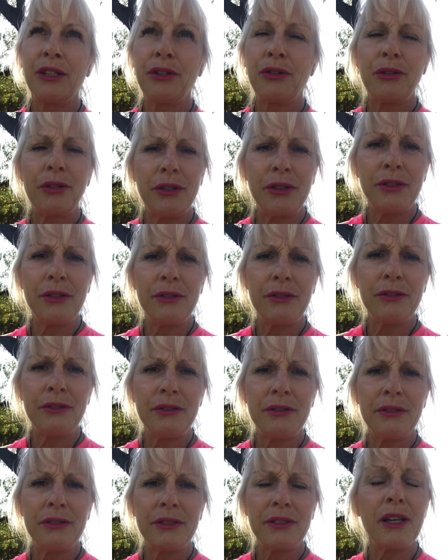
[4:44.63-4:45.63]
through
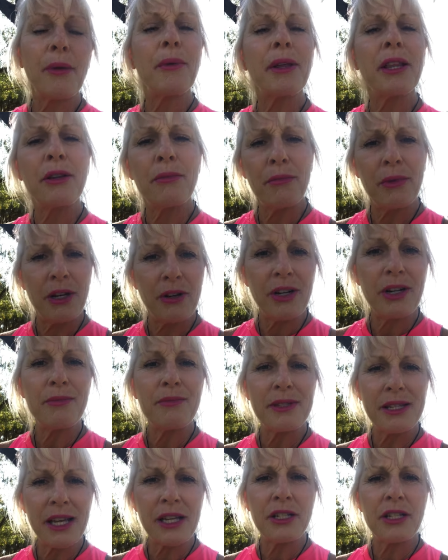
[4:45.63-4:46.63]
something that
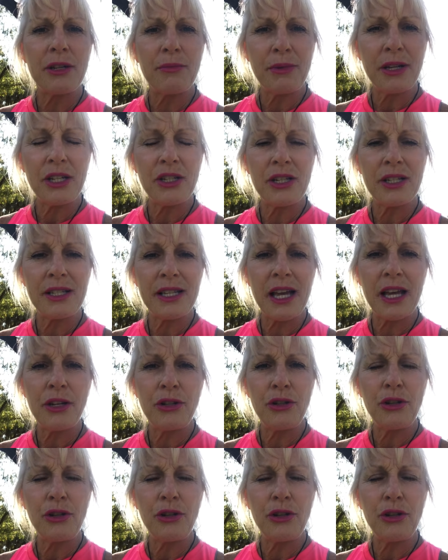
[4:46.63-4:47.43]
Miriam said to me, she said,